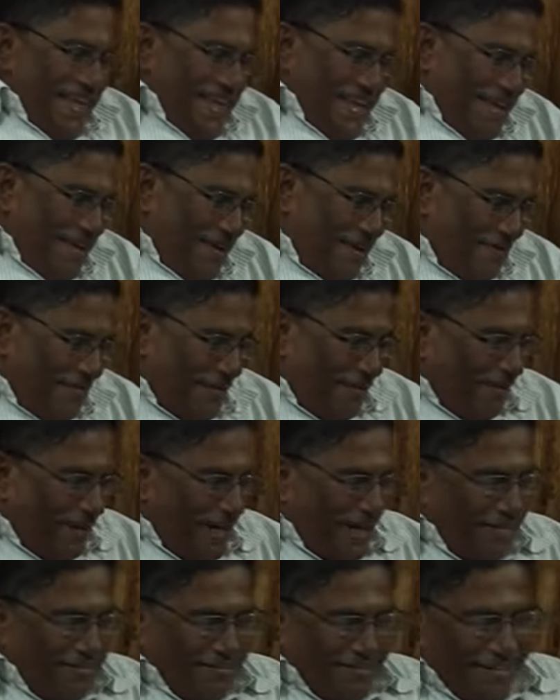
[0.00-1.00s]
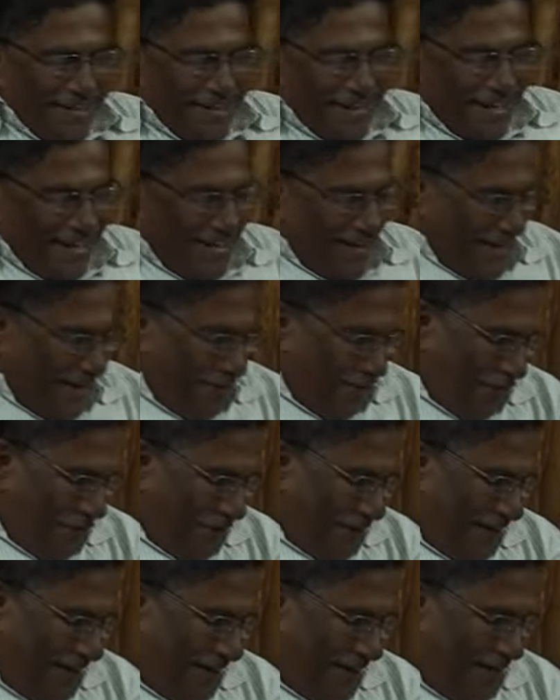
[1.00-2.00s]
My wife and I had
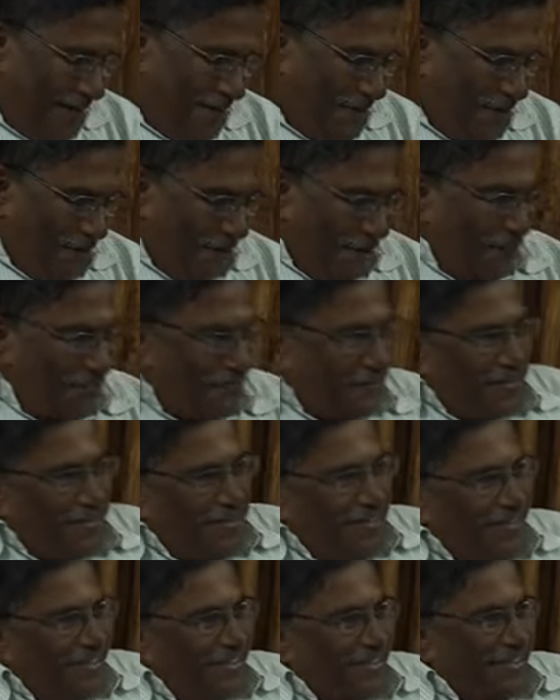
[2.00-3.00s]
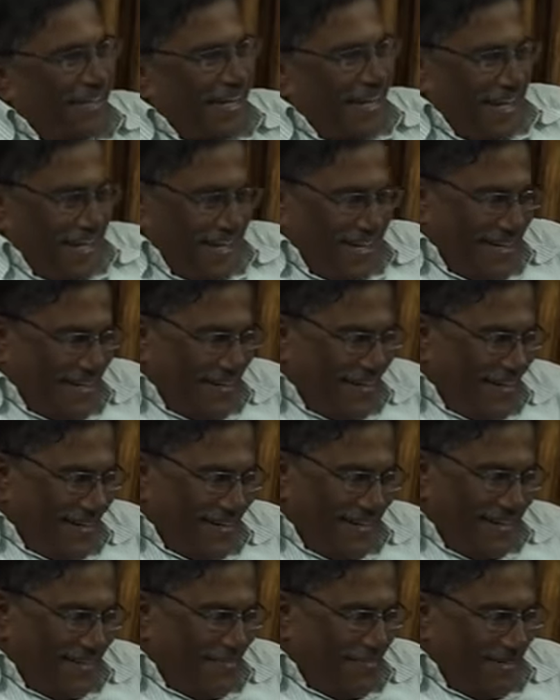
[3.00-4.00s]
fun, and we often say it,
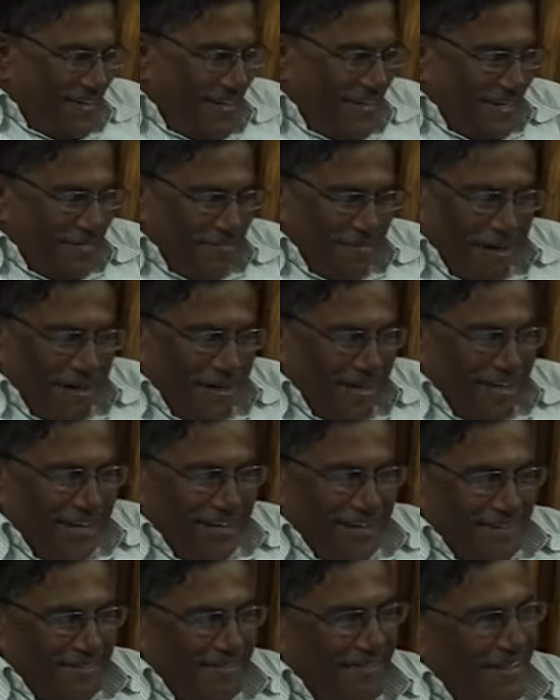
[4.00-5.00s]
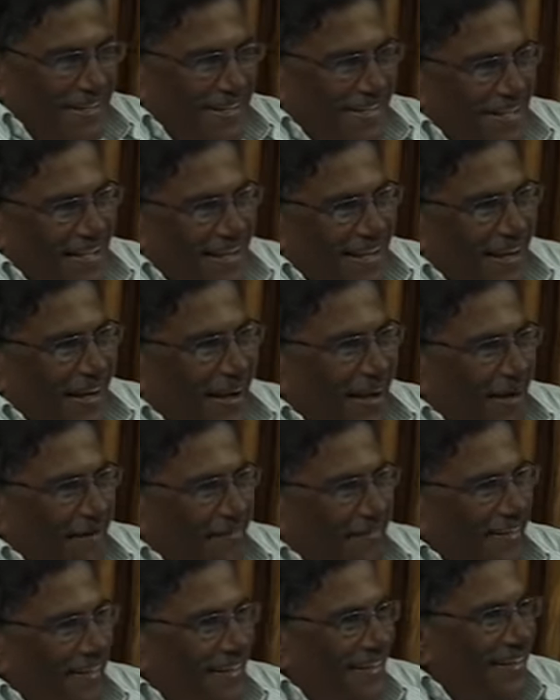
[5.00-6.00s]
and we smile, and we say
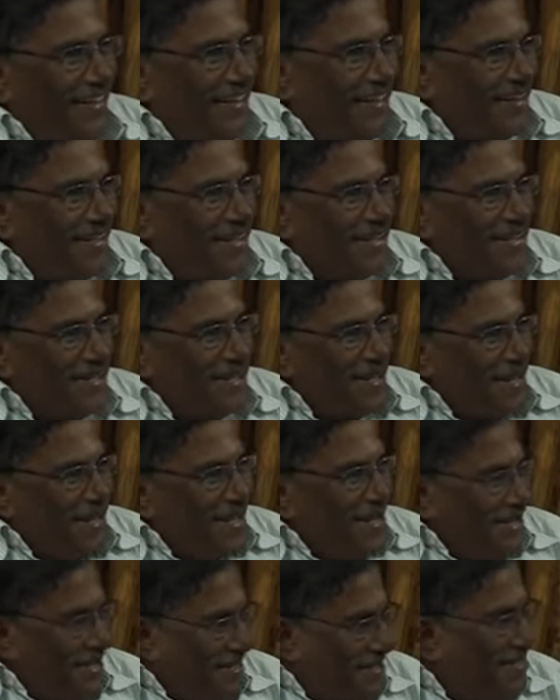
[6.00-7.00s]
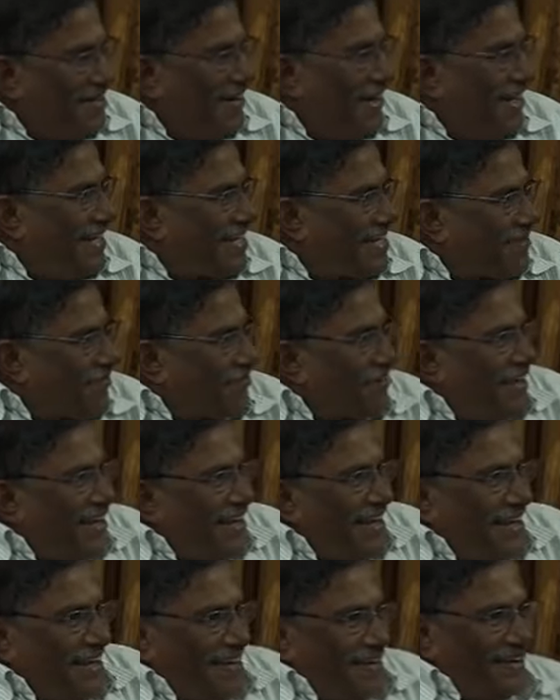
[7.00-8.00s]
laugh, and it's nice
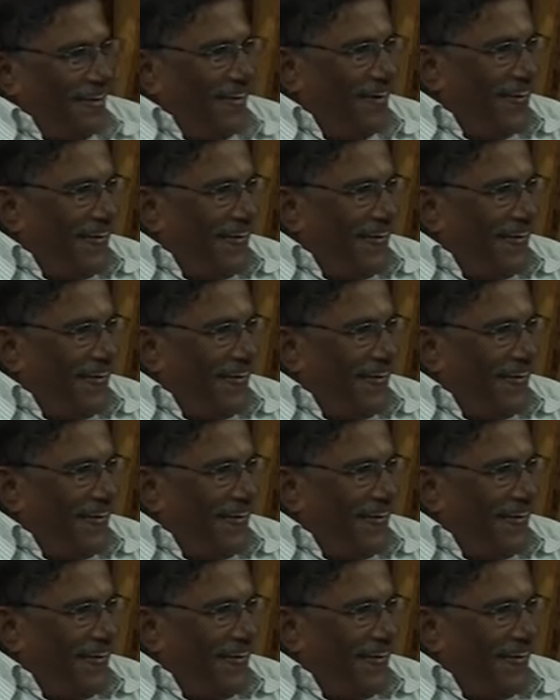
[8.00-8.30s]
feeling,